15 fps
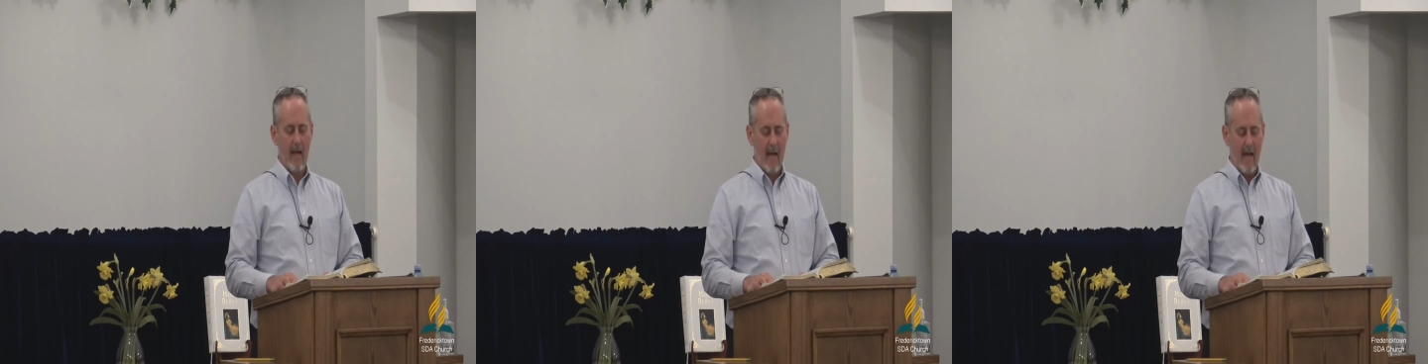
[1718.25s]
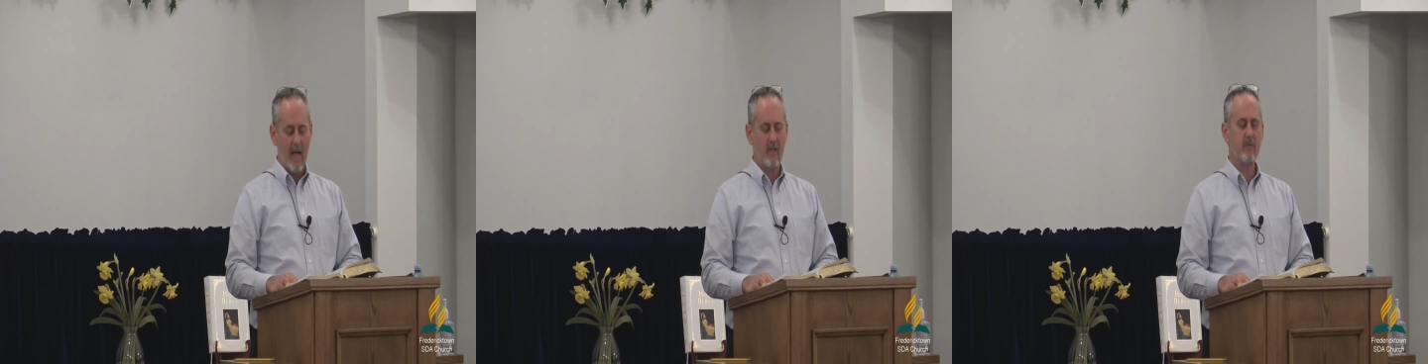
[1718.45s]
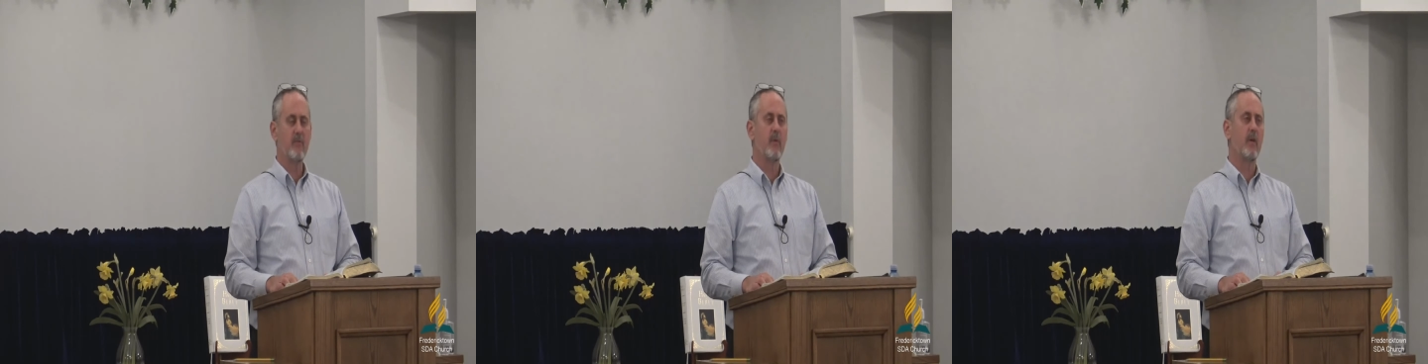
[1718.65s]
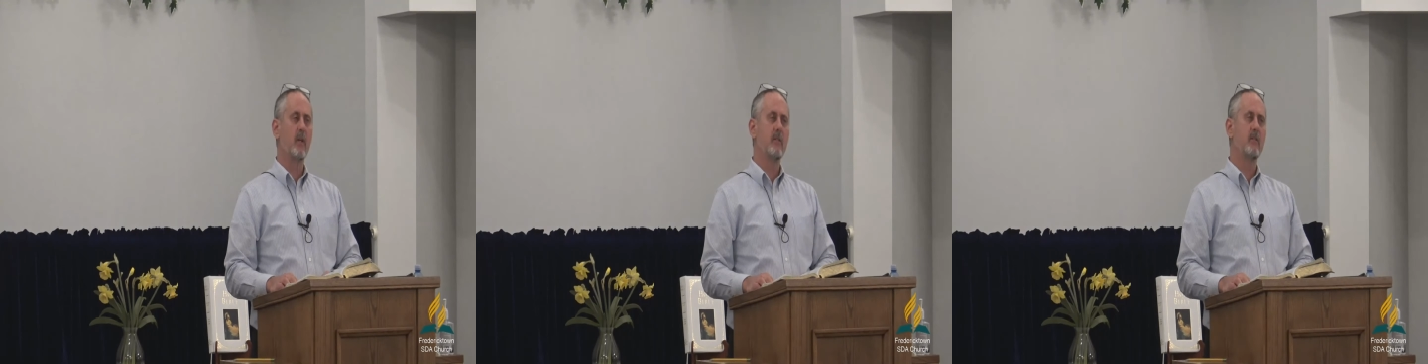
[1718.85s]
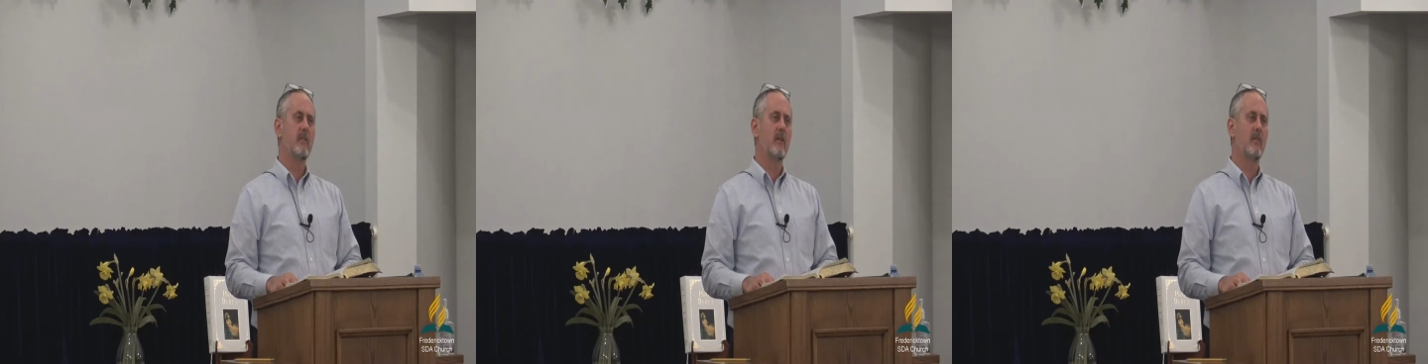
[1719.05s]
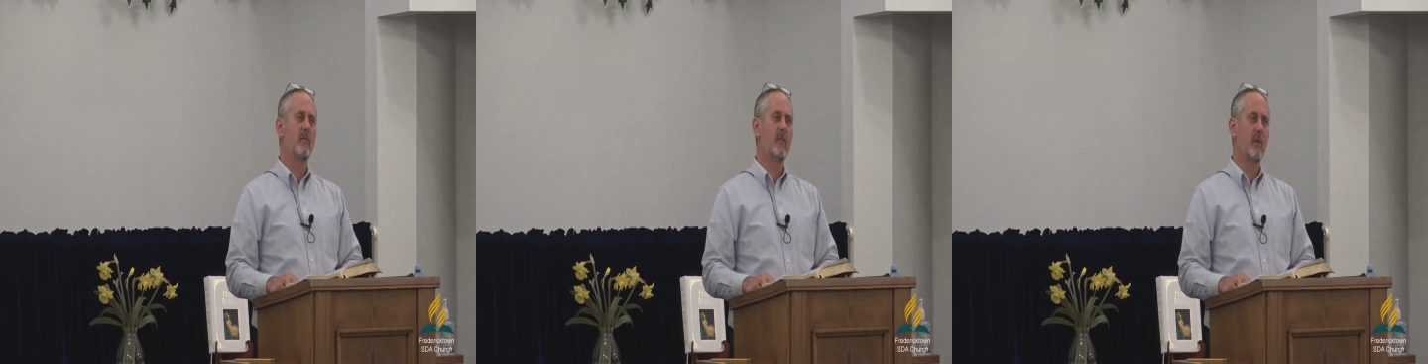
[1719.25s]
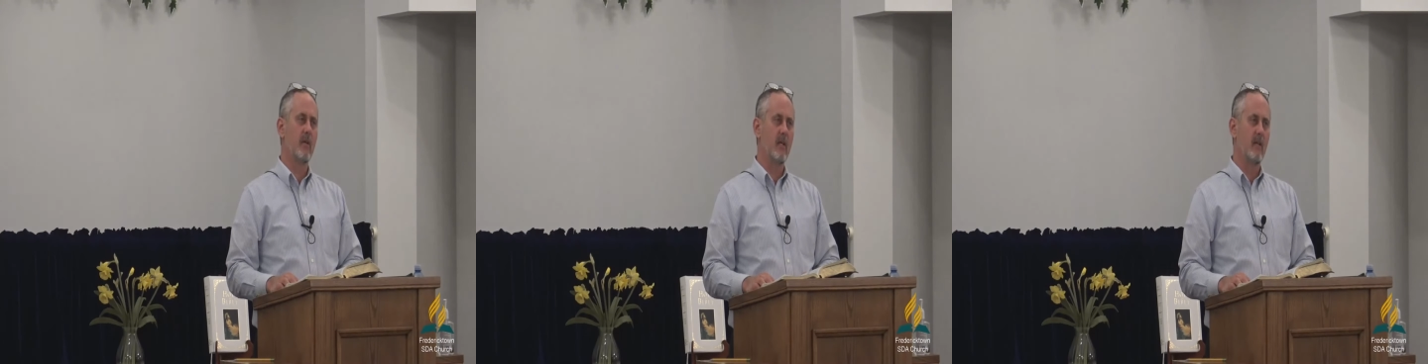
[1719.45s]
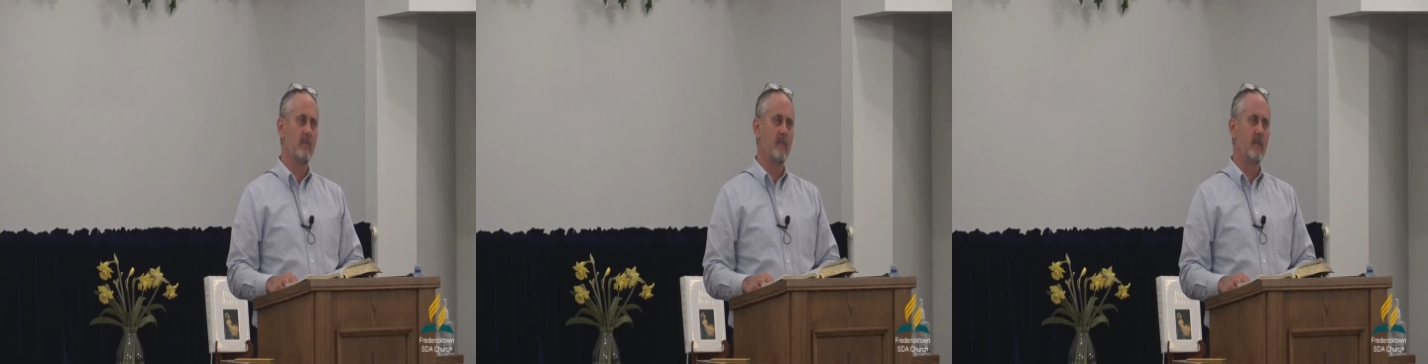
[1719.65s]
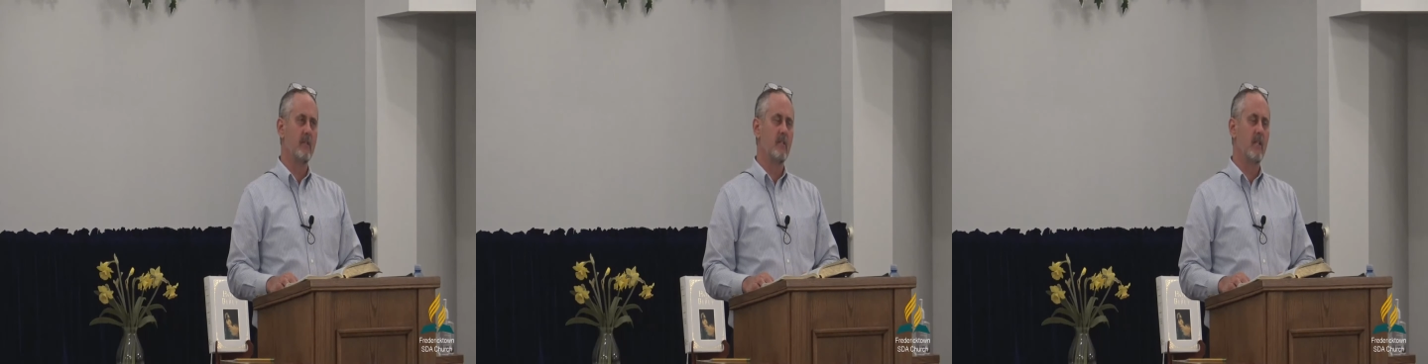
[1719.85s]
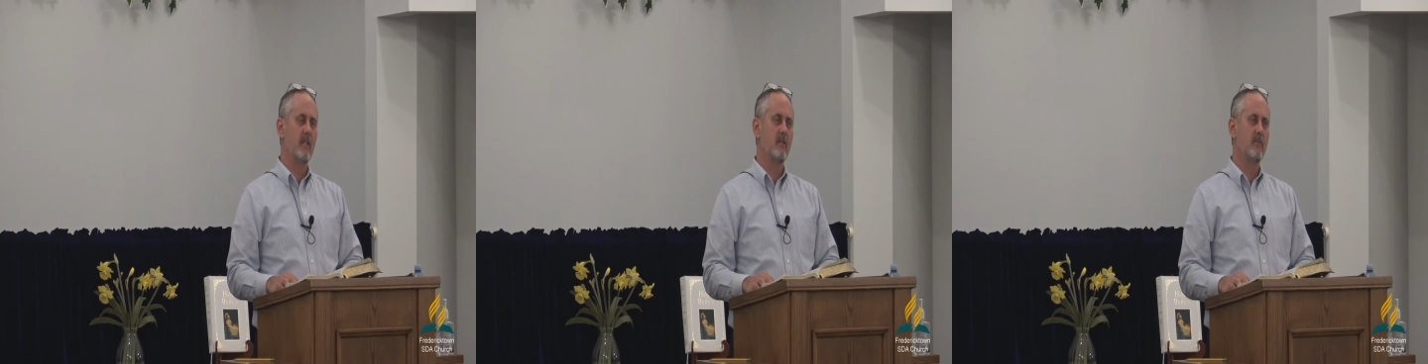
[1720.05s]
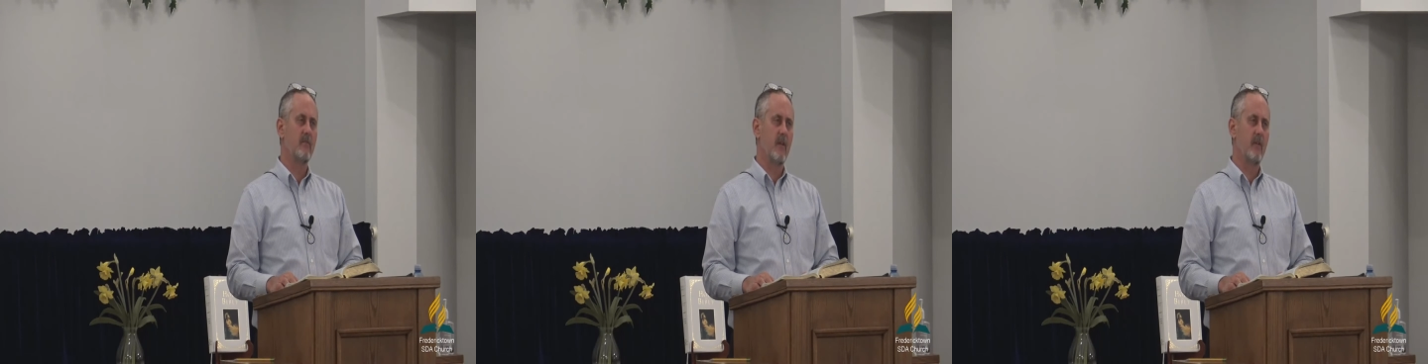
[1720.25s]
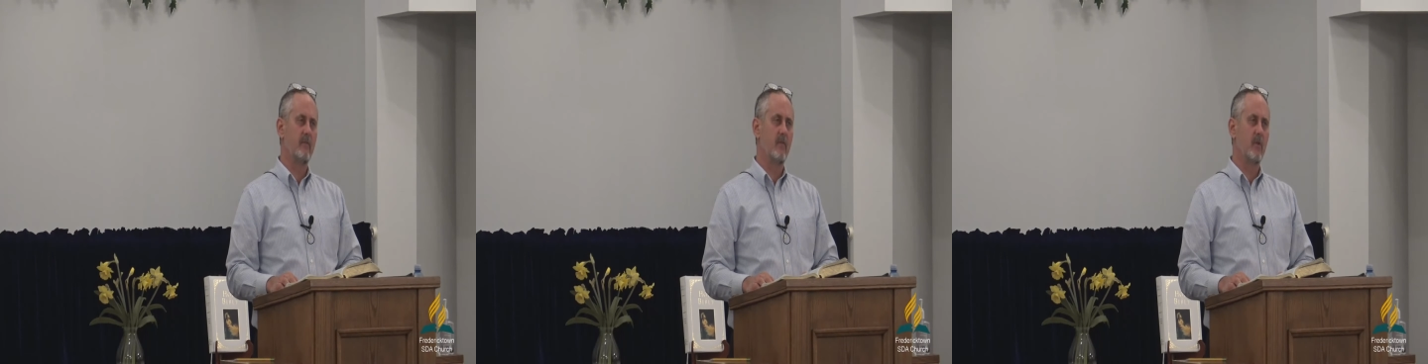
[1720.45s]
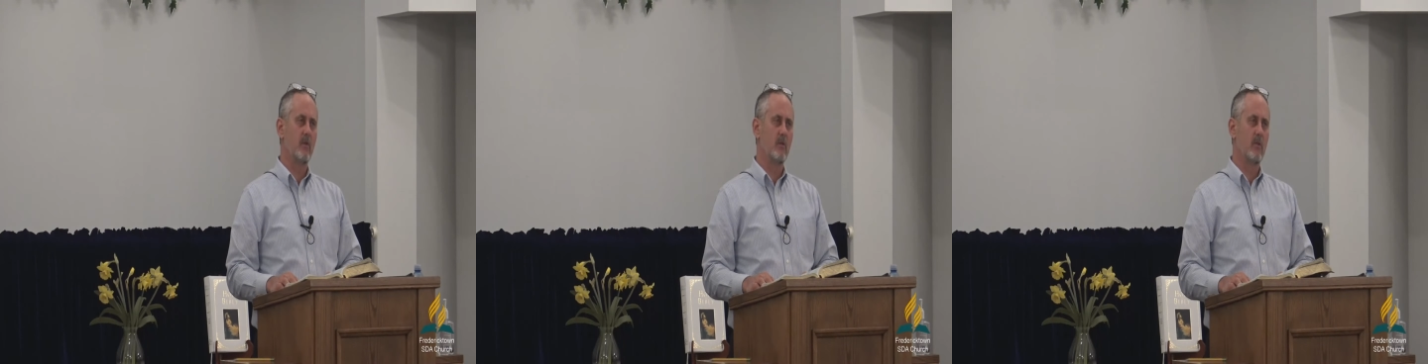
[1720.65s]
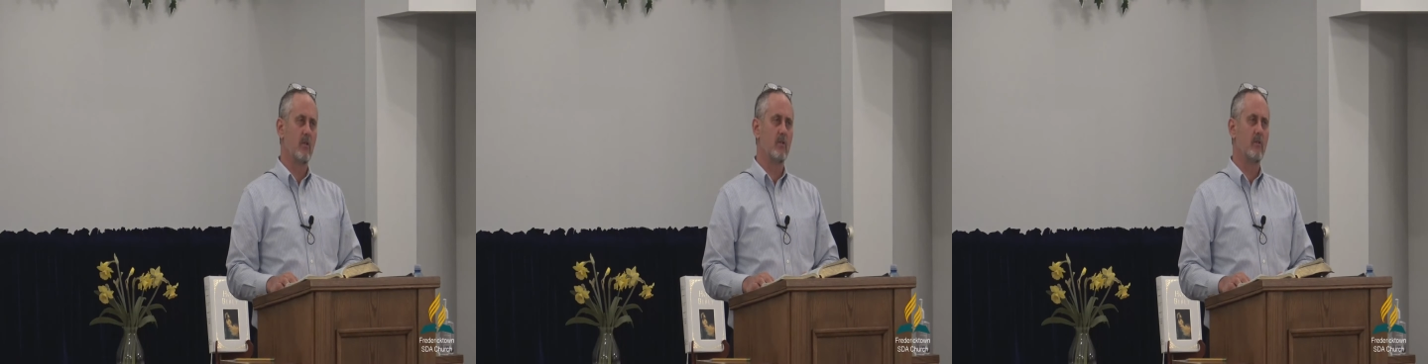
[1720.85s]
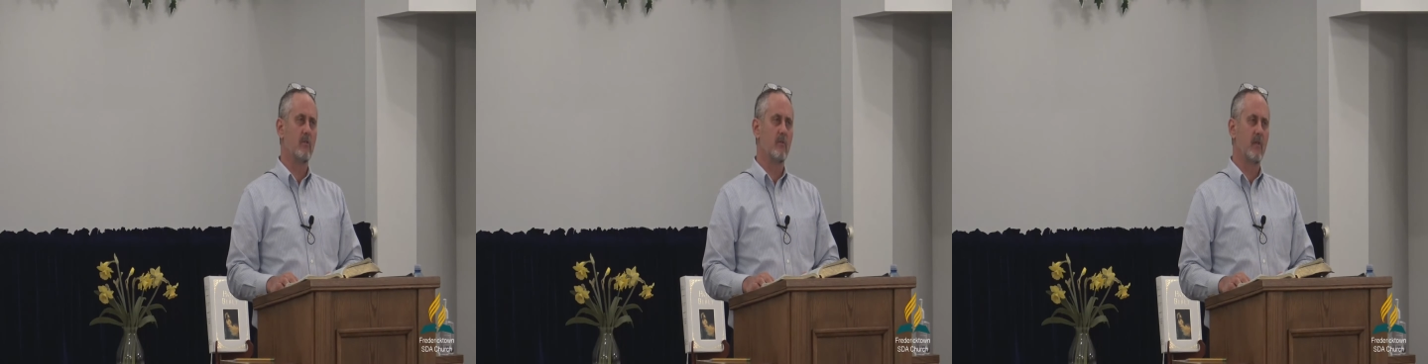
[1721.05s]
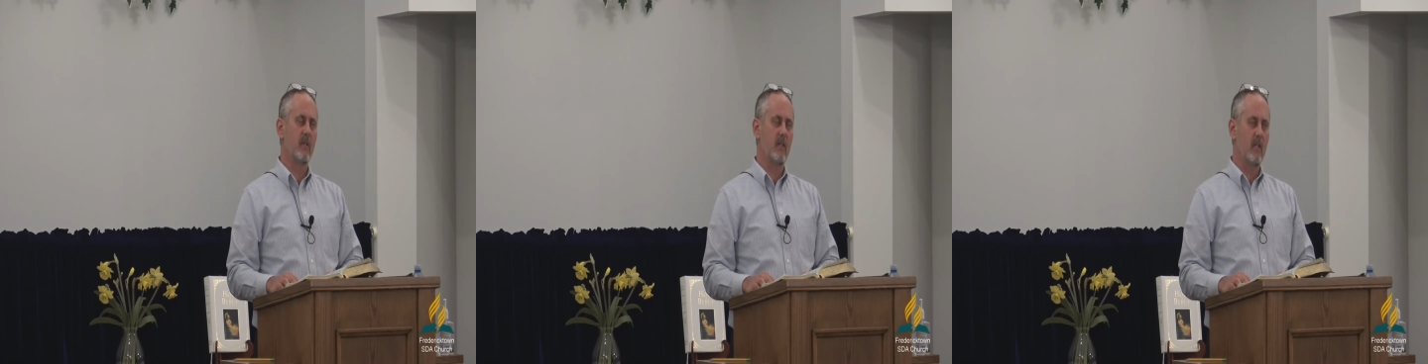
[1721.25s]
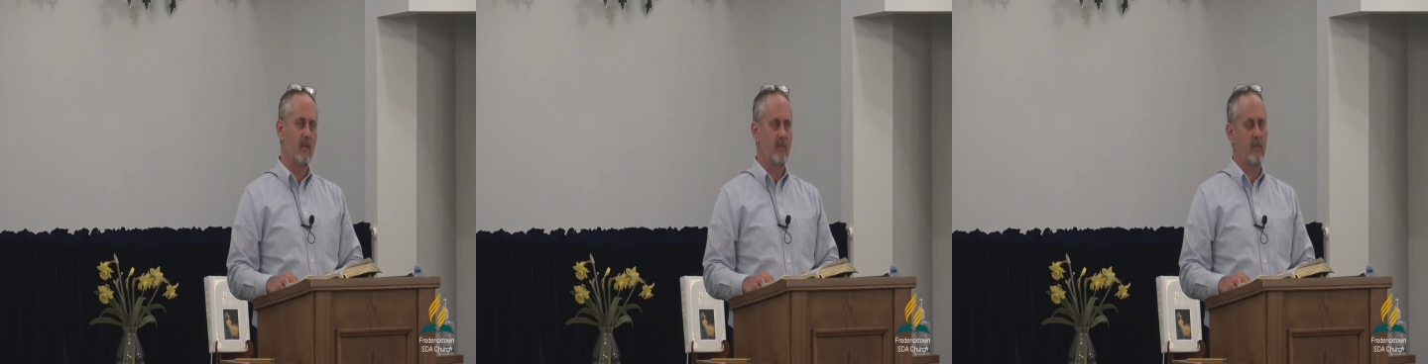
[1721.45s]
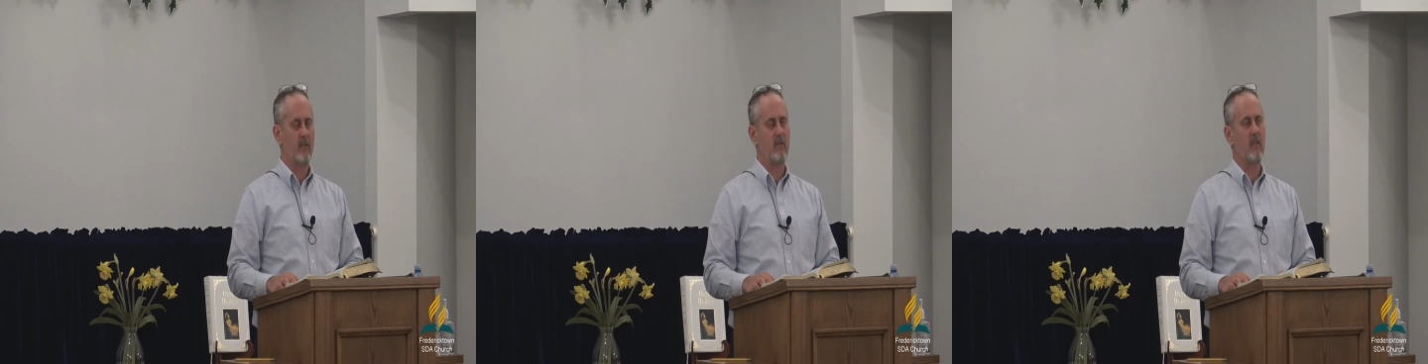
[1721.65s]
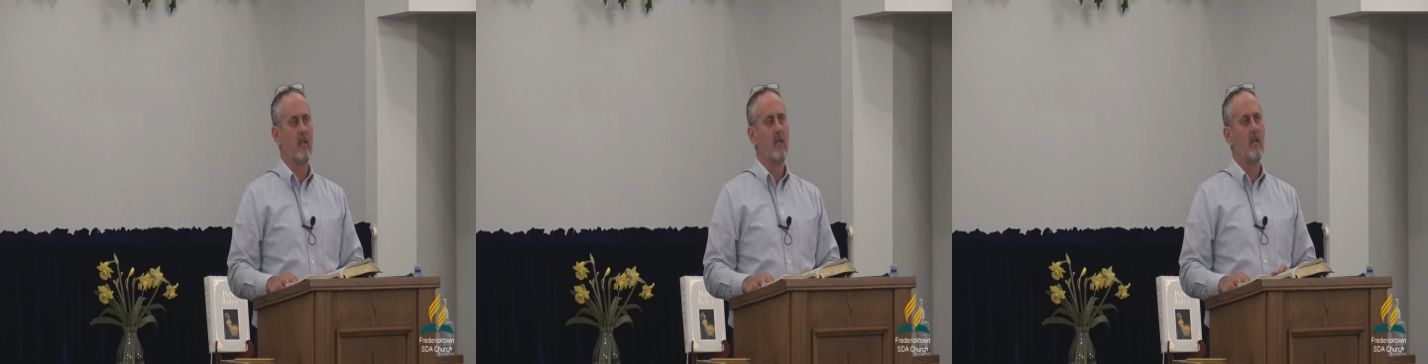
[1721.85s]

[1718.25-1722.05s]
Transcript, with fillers: ask for His forgiveness, He is faithful and just to forgive us